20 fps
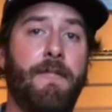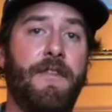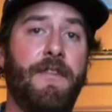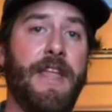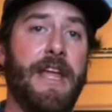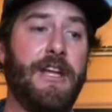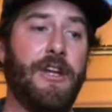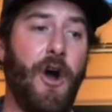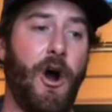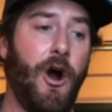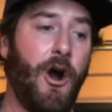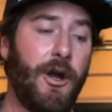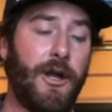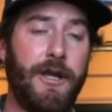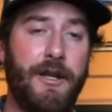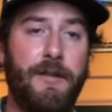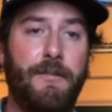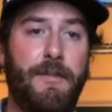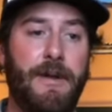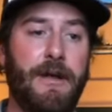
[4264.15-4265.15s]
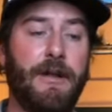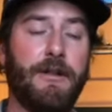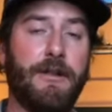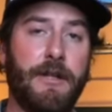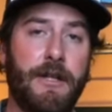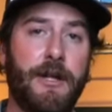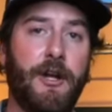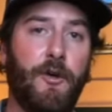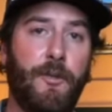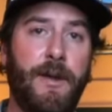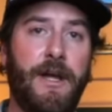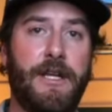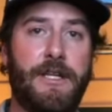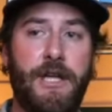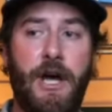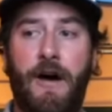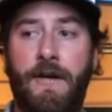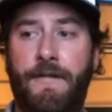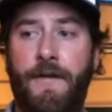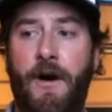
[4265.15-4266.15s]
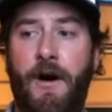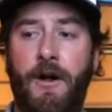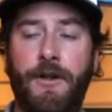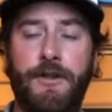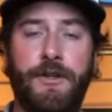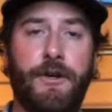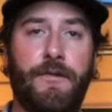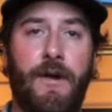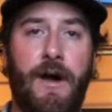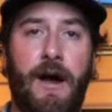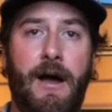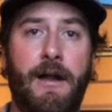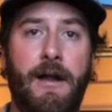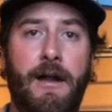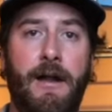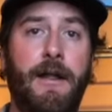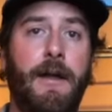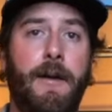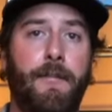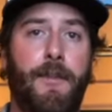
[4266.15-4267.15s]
They are going to be a little bit tough on your rod,